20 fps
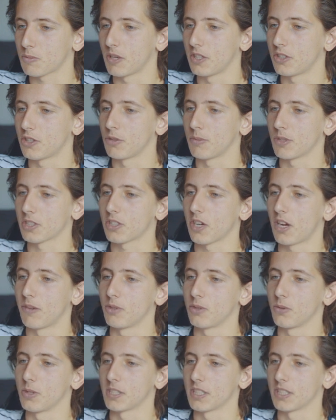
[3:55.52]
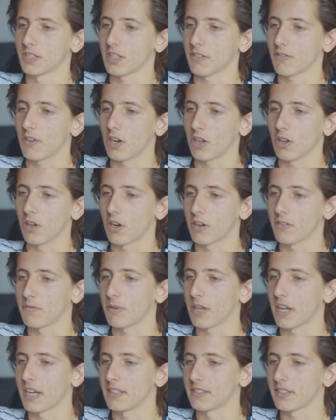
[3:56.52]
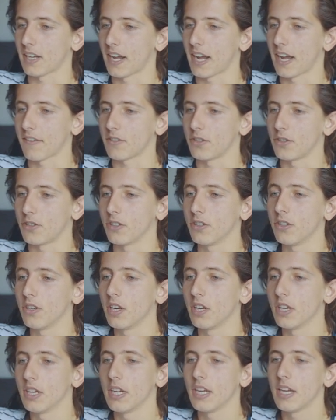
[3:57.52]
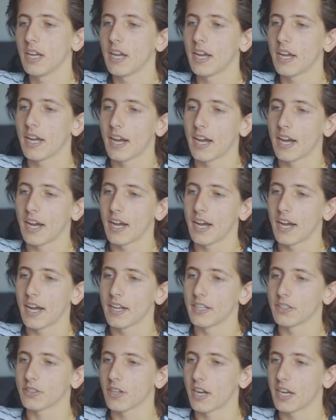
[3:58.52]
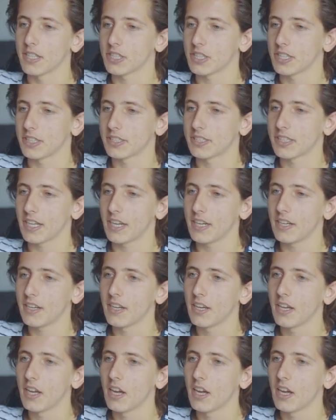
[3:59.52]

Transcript: spend too much time doing this. I've got a lot of plays that I have to do, and so as you can see,